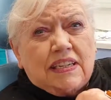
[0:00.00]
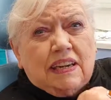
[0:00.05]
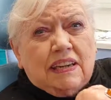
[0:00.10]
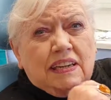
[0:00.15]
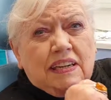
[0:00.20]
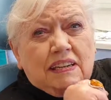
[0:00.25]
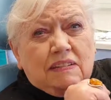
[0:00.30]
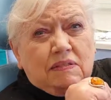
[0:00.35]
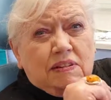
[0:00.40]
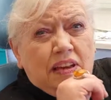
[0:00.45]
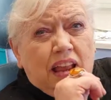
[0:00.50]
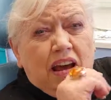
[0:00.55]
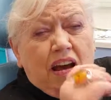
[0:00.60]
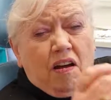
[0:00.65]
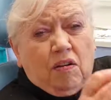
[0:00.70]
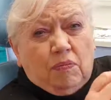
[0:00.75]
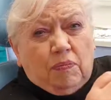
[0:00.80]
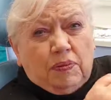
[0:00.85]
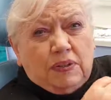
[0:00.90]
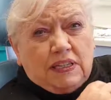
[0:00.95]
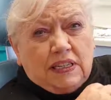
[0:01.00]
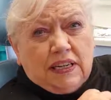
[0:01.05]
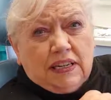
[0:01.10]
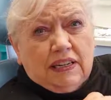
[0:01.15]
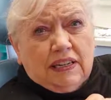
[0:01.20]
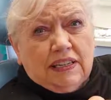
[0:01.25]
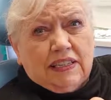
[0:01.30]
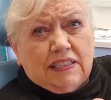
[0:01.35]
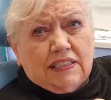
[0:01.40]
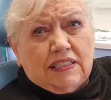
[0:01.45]
and now
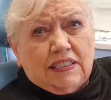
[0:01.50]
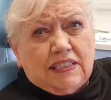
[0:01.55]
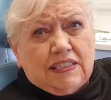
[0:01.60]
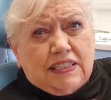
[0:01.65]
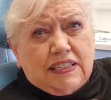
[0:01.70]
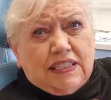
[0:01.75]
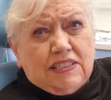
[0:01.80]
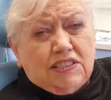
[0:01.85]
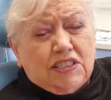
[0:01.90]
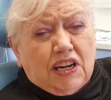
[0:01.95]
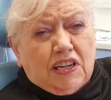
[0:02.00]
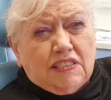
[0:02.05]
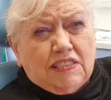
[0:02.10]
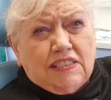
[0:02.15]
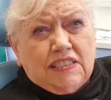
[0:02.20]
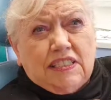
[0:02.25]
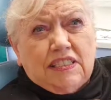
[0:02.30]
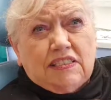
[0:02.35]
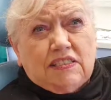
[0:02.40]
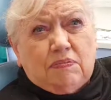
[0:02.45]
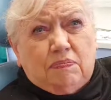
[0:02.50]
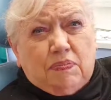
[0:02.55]
particularly to see Jasmine's